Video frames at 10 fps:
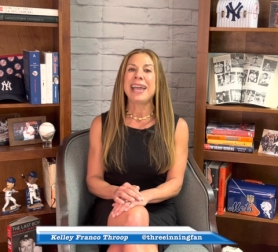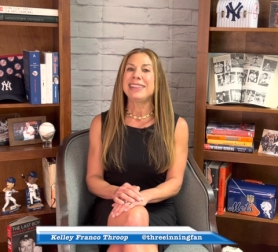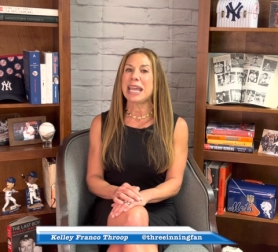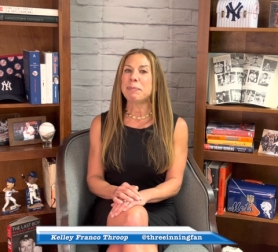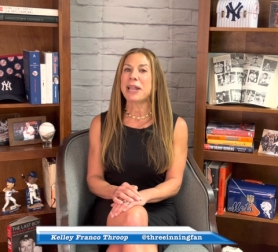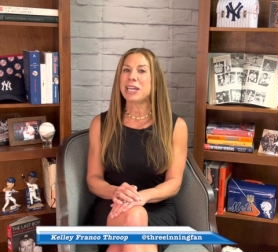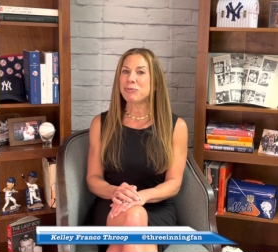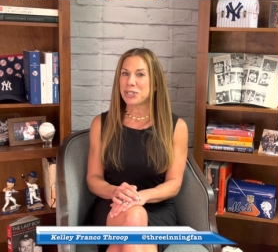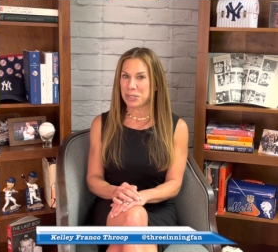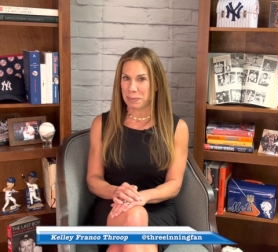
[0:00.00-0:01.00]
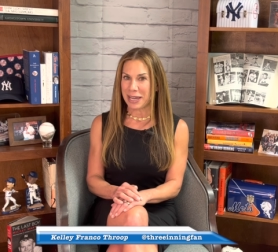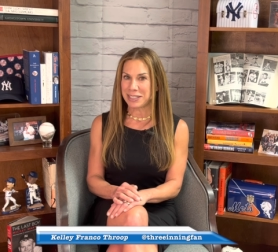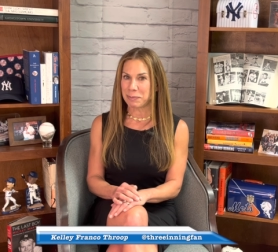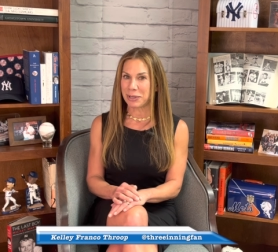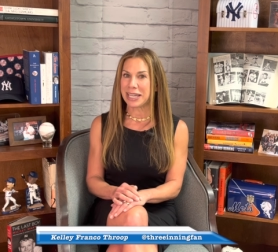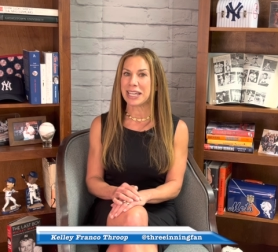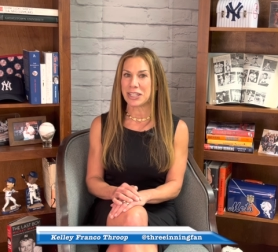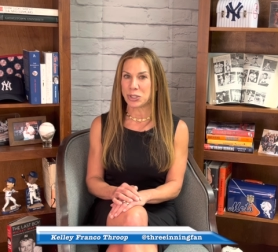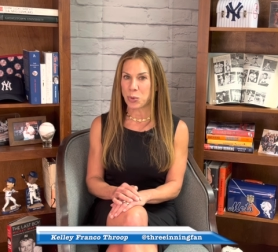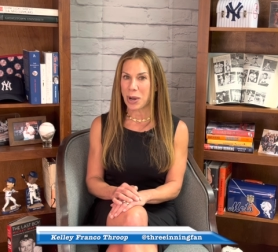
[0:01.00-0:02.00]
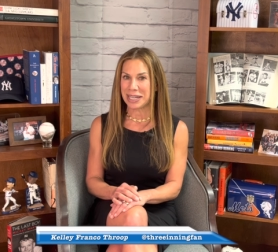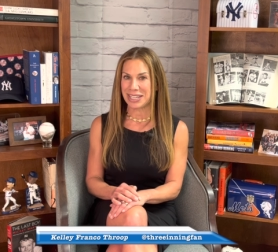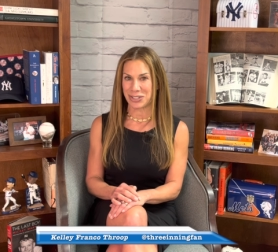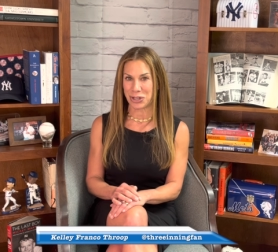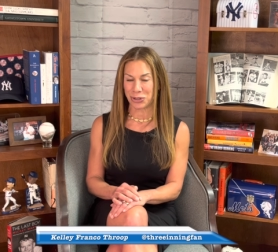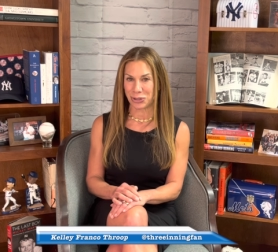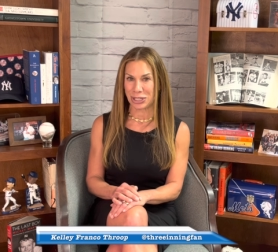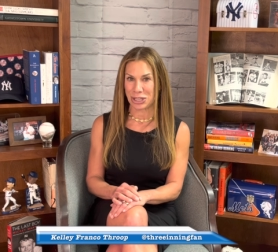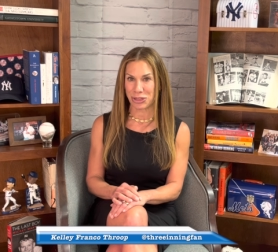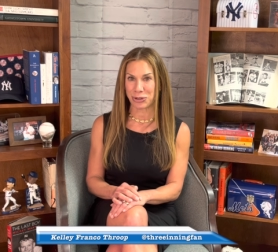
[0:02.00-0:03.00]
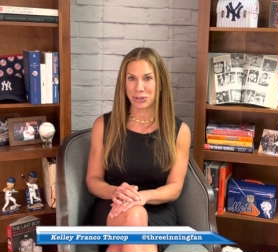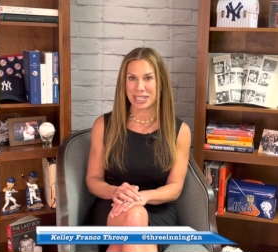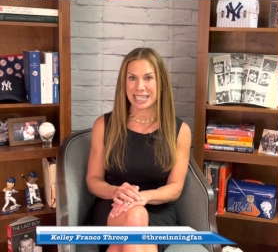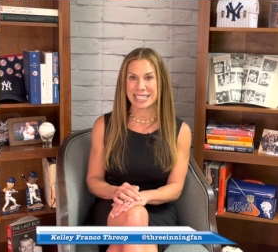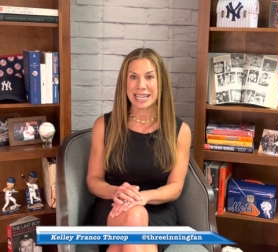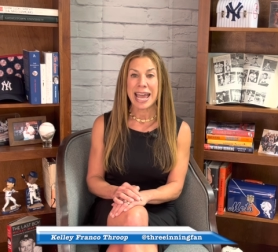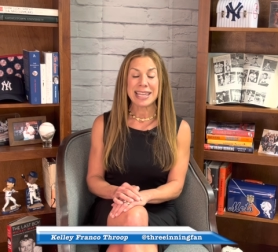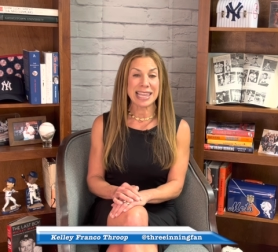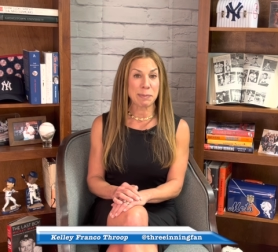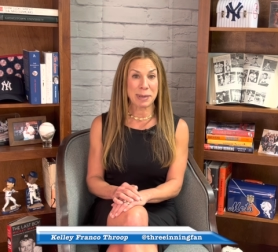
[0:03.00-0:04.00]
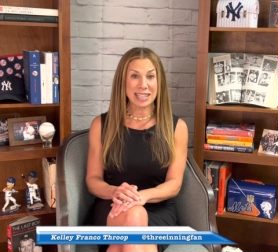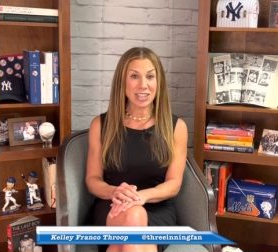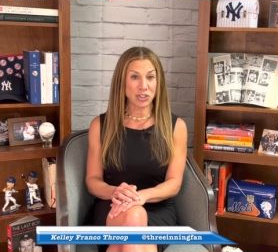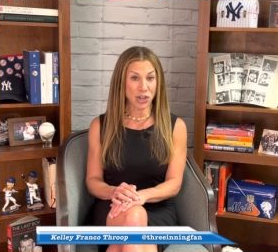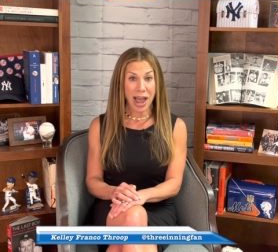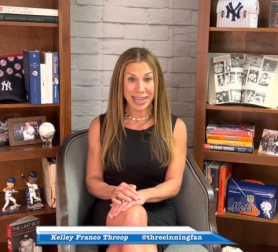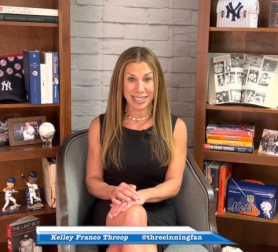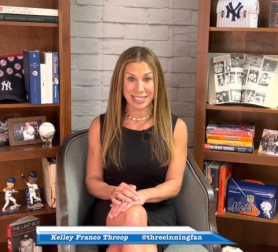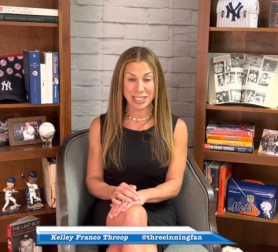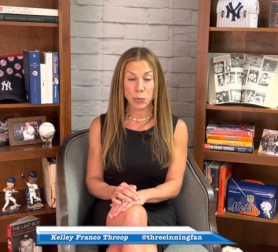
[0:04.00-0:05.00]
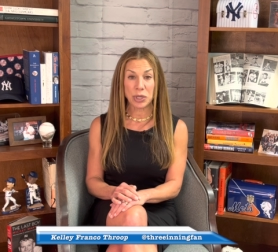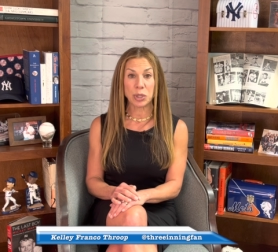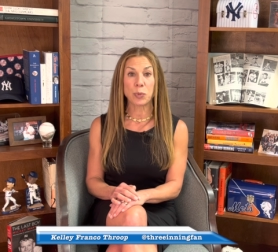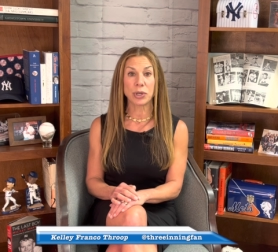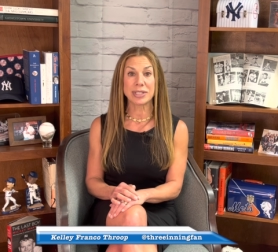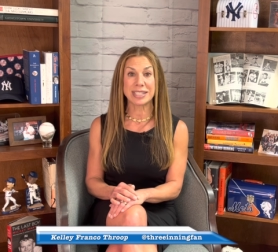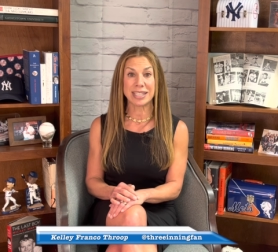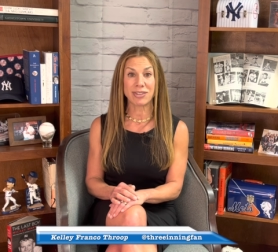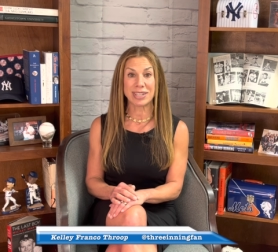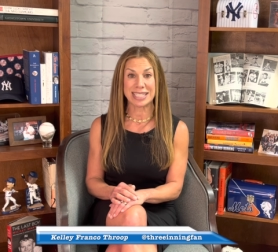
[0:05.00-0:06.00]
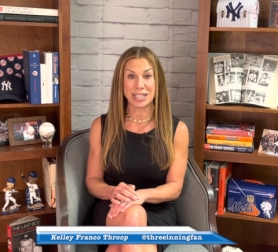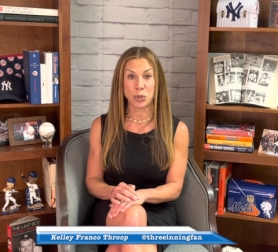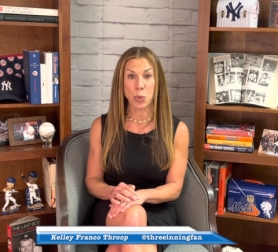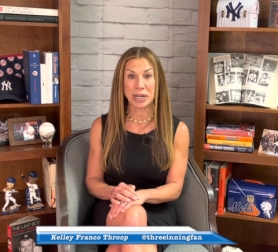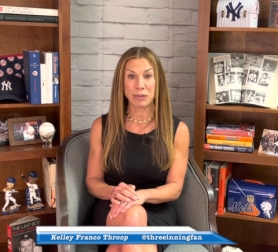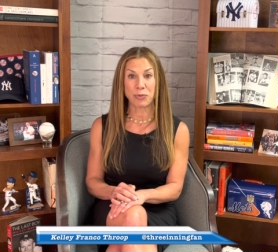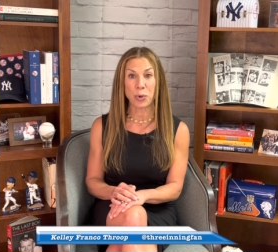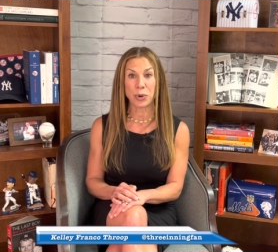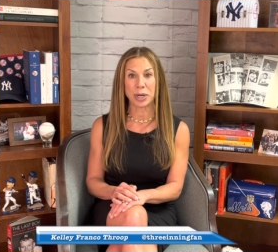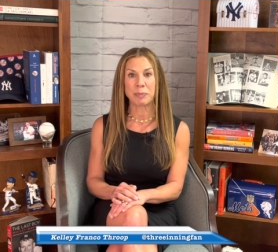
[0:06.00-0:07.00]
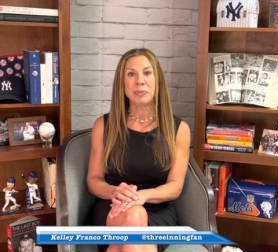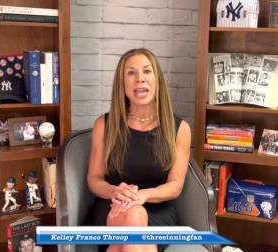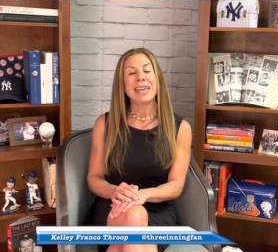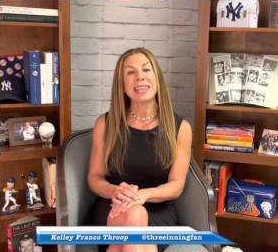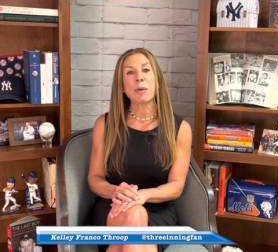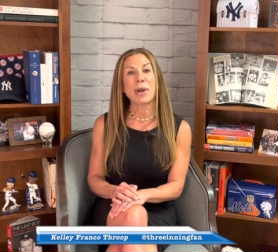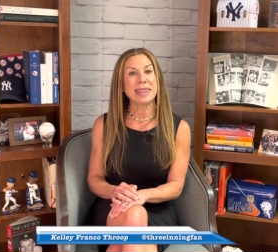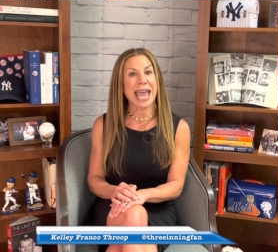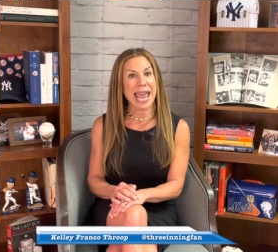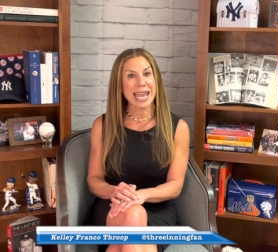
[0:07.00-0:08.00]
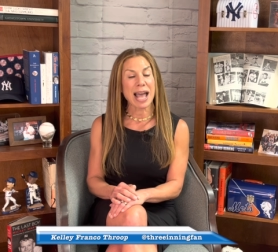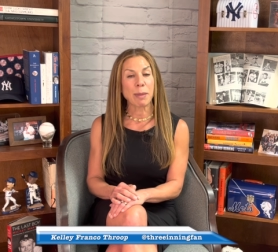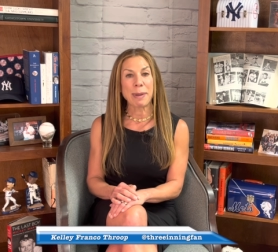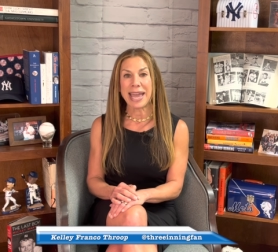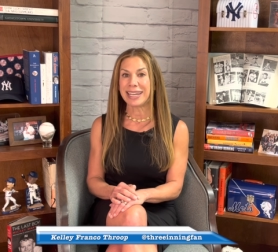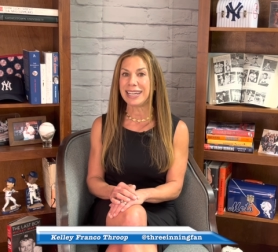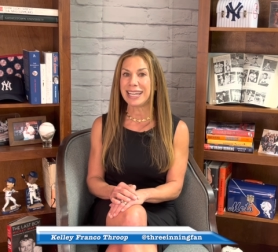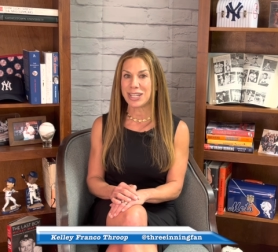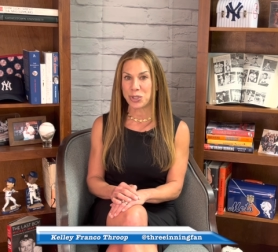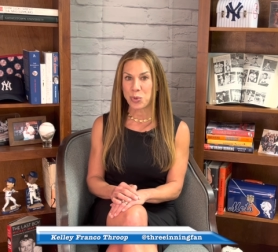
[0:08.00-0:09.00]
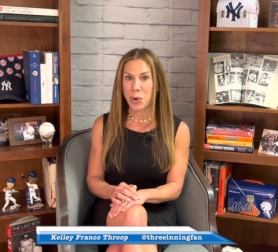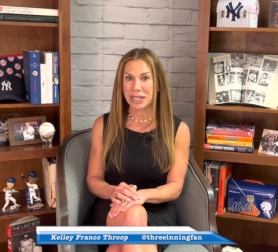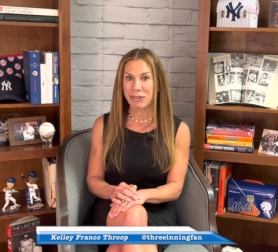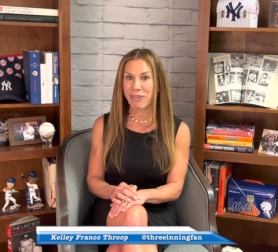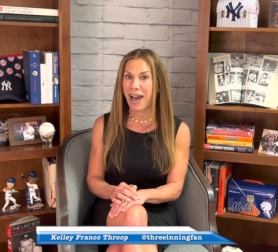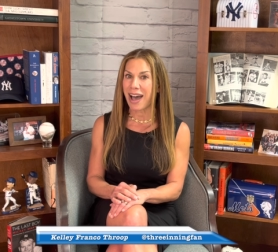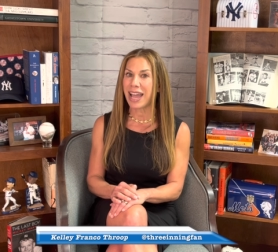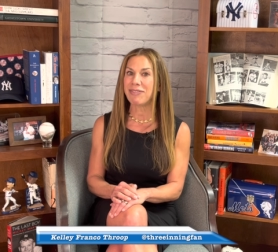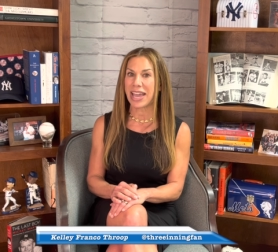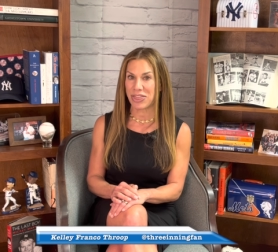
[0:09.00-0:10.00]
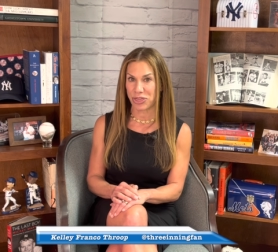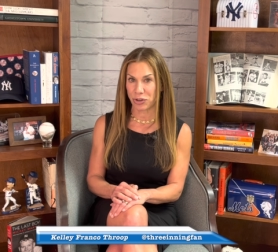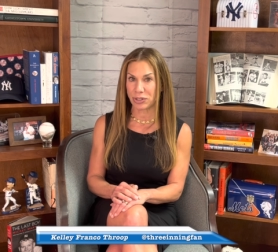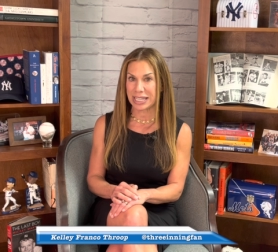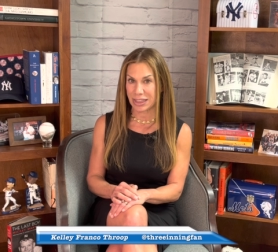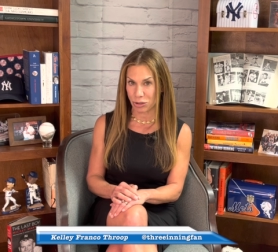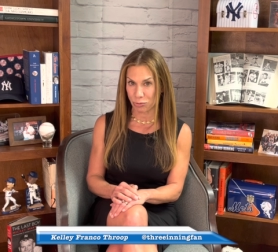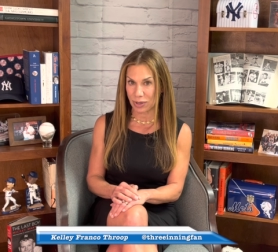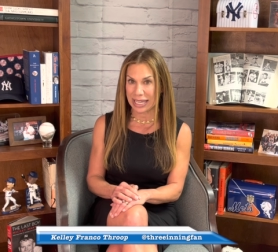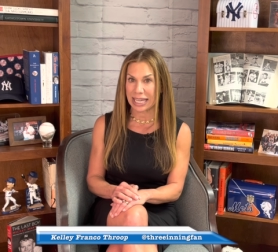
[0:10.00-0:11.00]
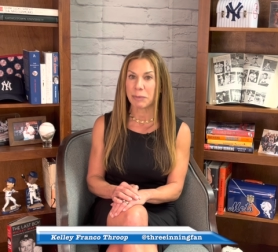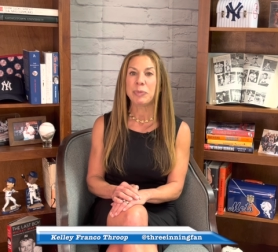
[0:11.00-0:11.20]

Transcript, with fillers: They played respectably in the 20s and early 30s. They beat the Giants to win the World Series in 24. They won the AL pennant in 25 and 33,